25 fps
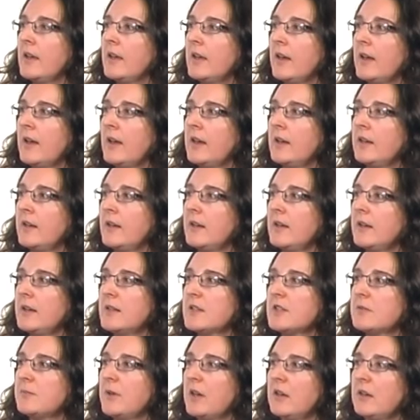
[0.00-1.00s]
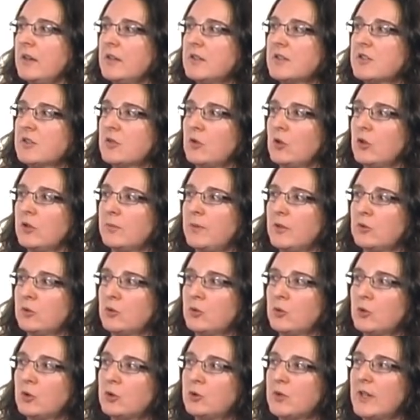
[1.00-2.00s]
And it's called
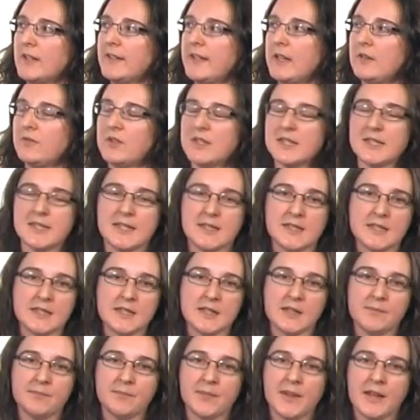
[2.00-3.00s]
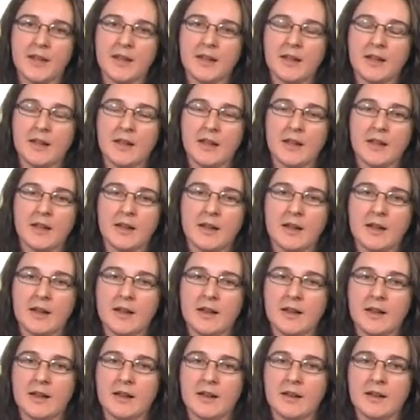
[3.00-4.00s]
about cultural diversity.
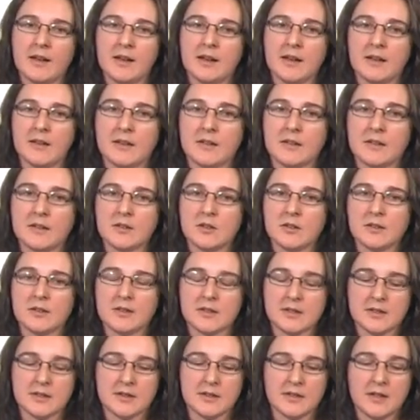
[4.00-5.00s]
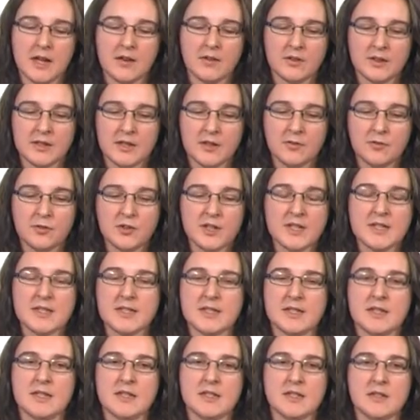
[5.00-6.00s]
And
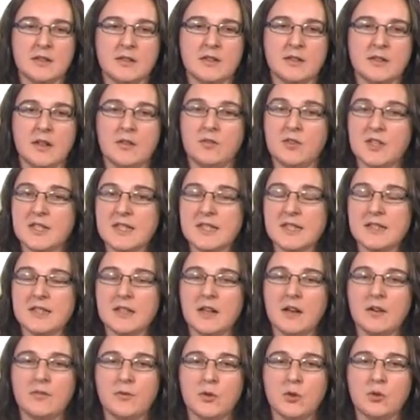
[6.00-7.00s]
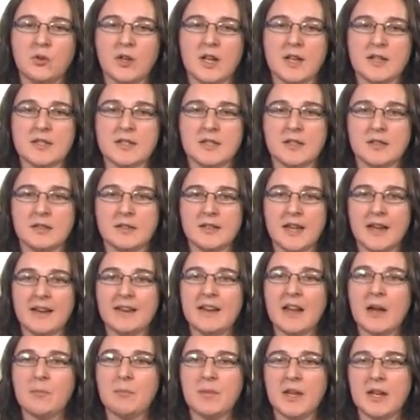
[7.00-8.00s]
differences and diversity are viewed as a
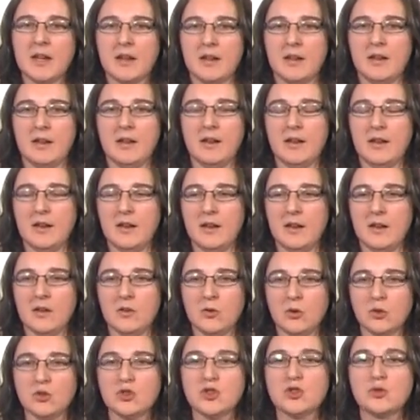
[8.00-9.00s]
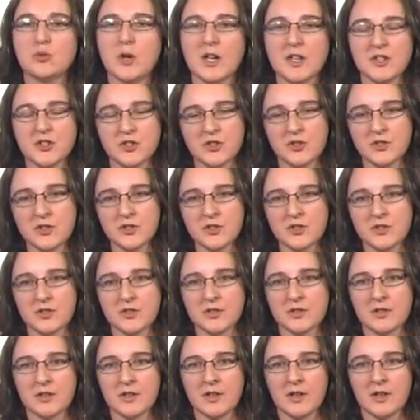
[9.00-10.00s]
dynamic
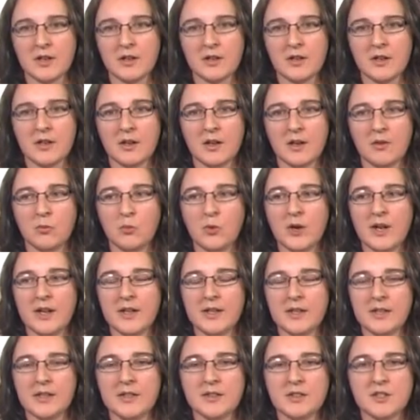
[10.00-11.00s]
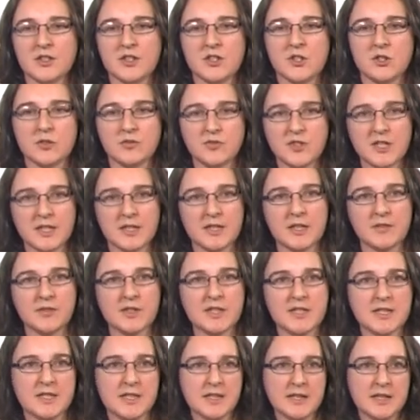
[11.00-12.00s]
constructions where
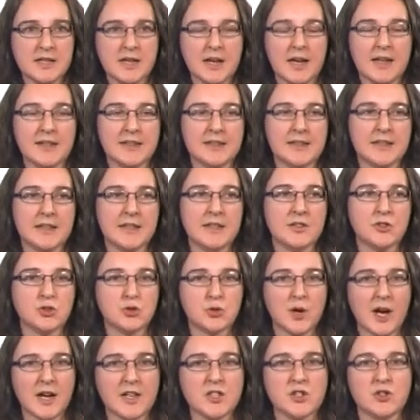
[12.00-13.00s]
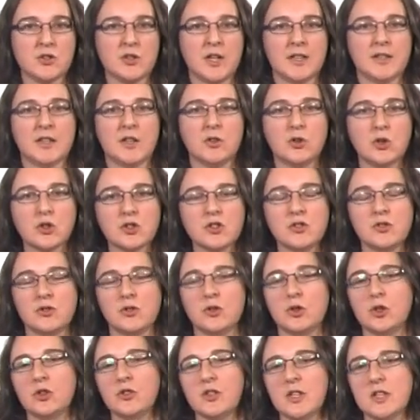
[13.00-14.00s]
intersubjectivity and interaction and the
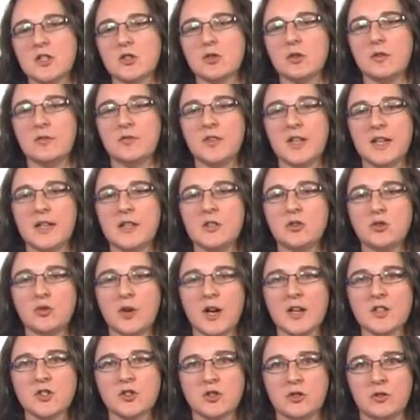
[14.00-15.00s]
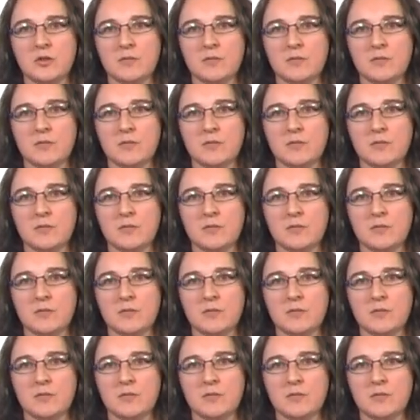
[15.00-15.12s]
context of the interaction